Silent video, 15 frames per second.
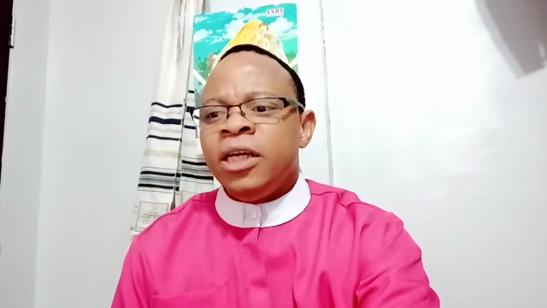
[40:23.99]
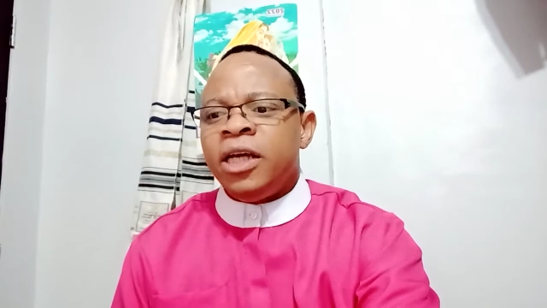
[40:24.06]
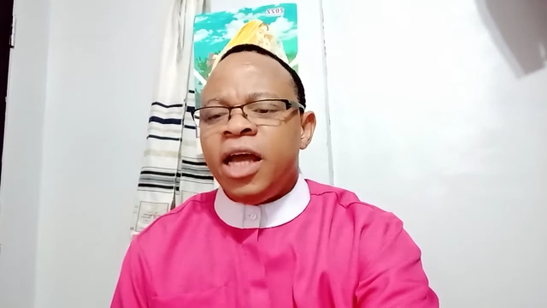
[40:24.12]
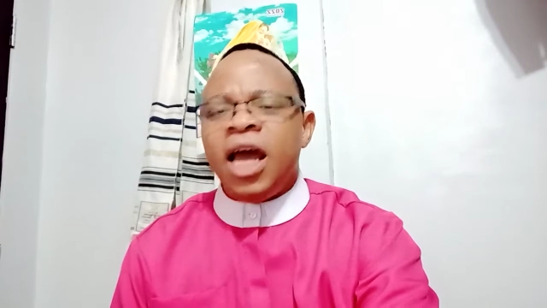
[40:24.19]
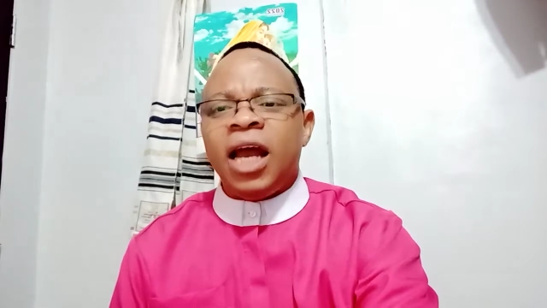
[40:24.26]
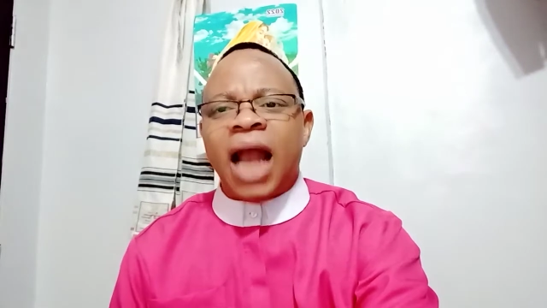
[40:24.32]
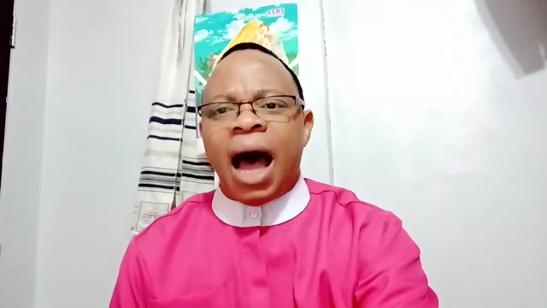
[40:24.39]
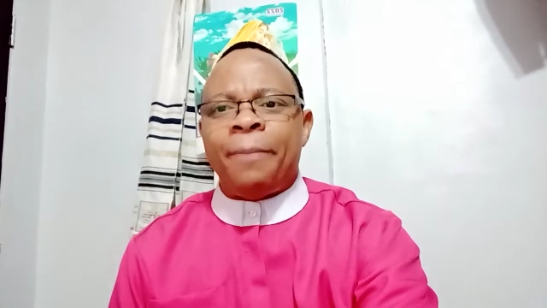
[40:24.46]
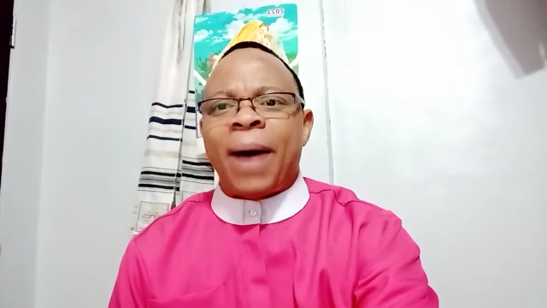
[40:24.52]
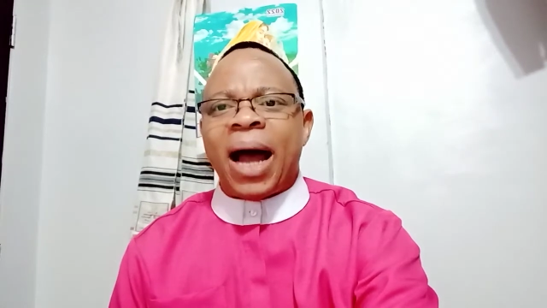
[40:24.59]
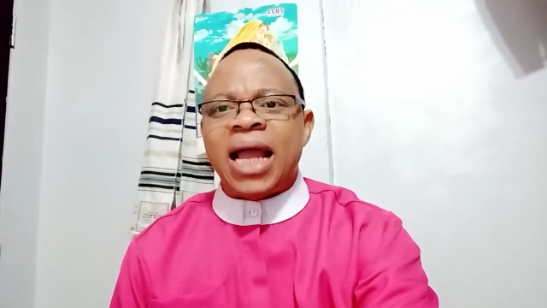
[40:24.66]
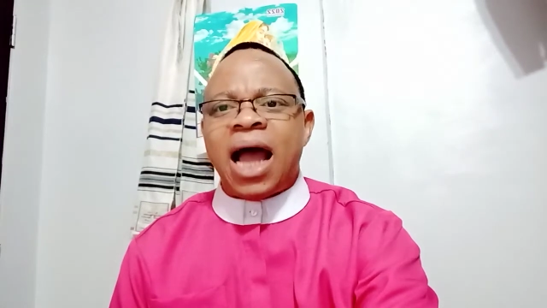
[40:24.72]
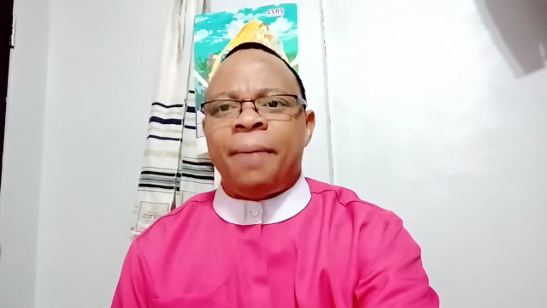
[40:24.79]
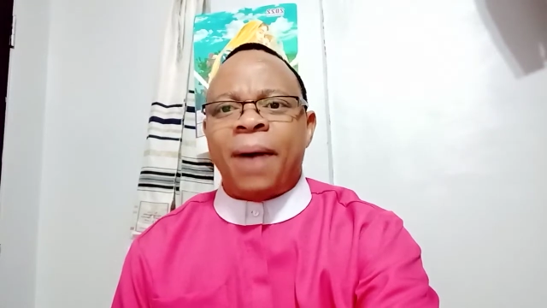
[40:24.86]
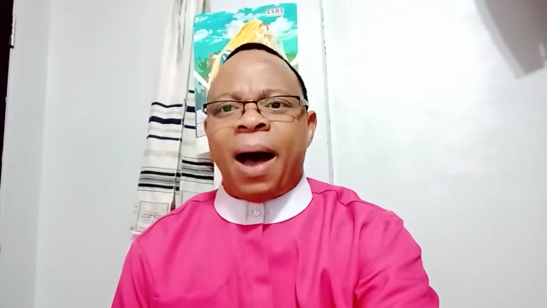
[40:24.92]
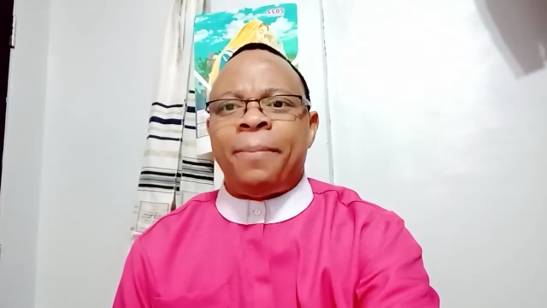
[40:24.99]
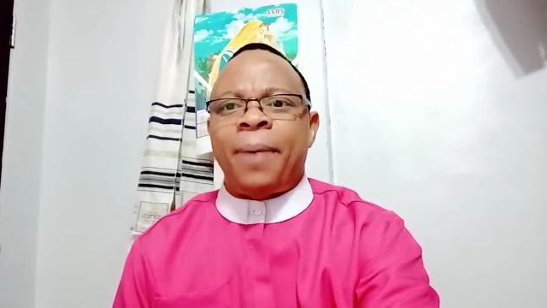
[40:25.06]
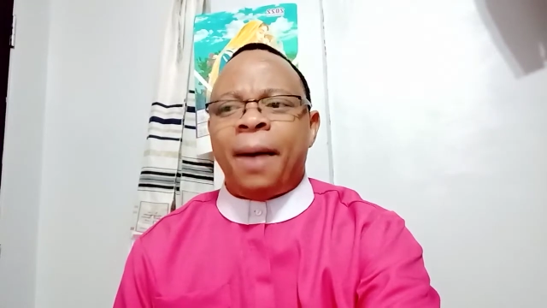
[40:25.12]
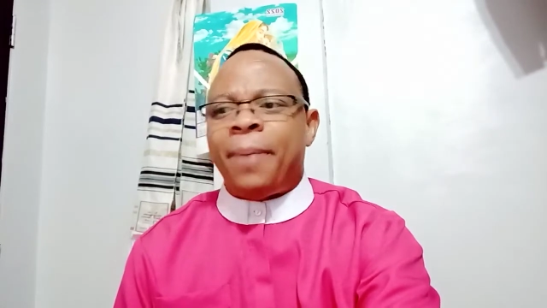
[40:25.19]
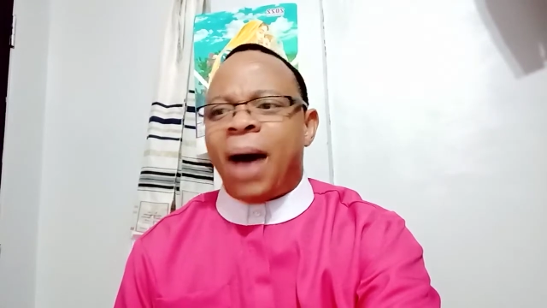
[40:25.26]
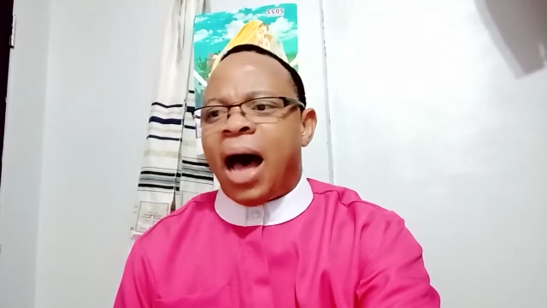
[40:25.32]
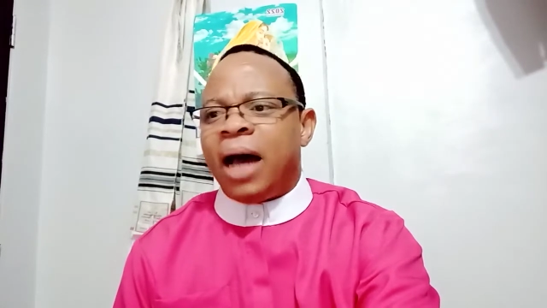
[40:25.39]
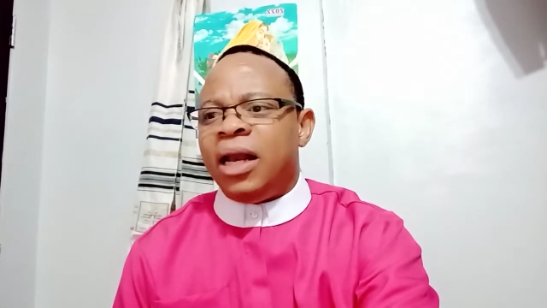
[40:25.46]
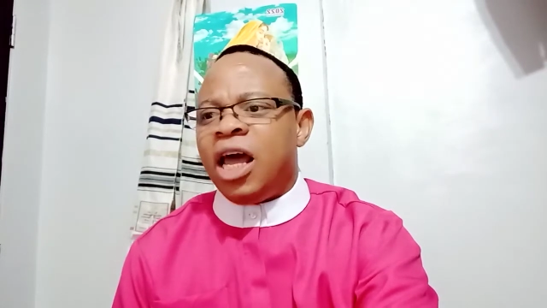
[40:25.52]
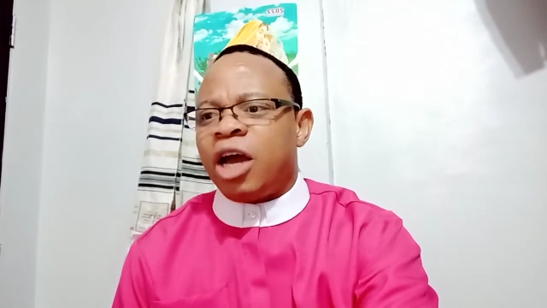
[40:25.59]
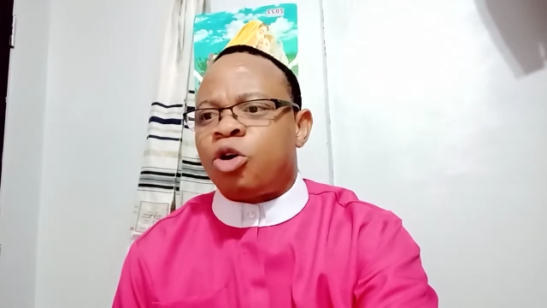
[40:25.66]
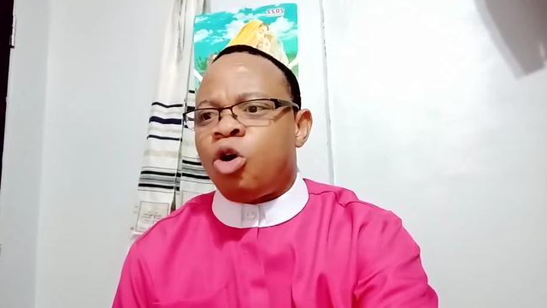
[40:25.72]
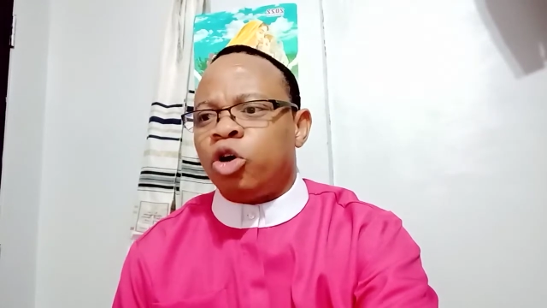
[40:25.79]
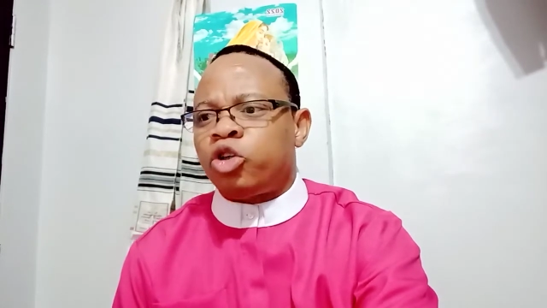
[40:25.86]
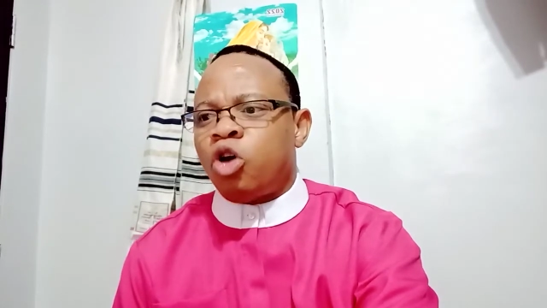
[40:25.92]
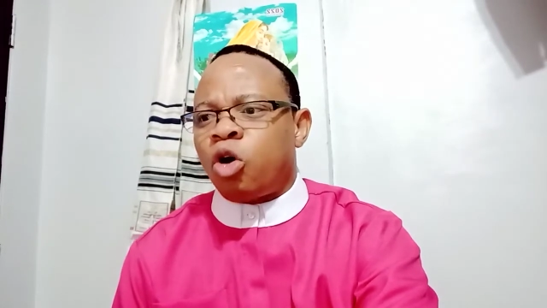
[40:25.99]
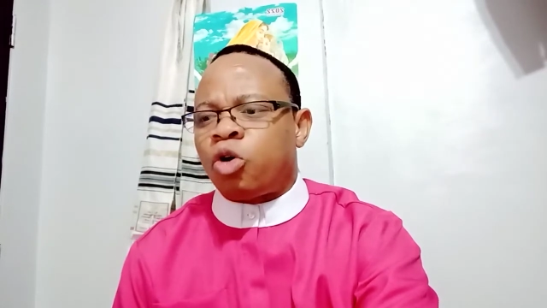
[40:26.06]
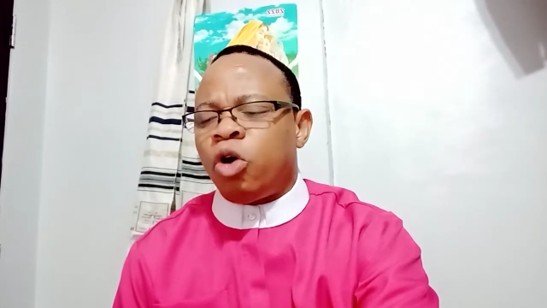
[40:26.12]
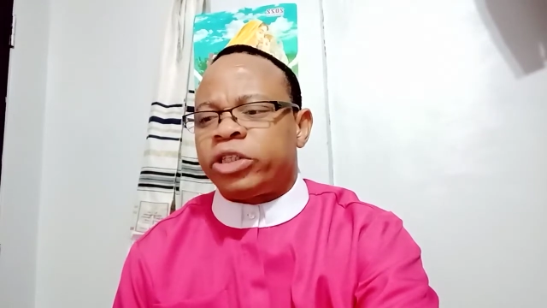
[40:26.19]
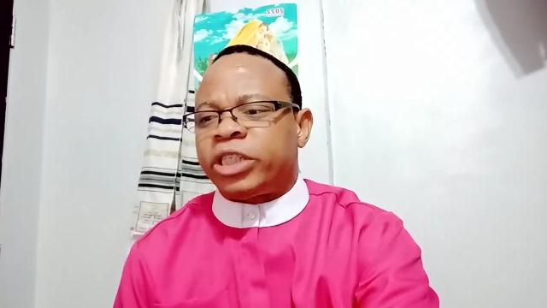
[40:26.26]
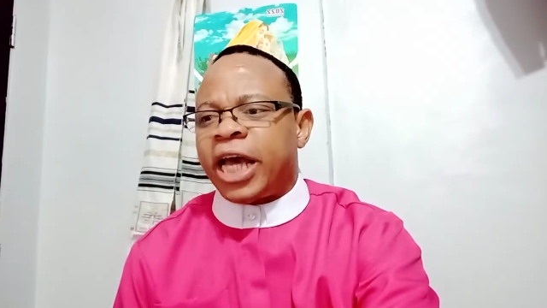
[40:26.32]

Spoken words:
Elabaya bababa. Leko doko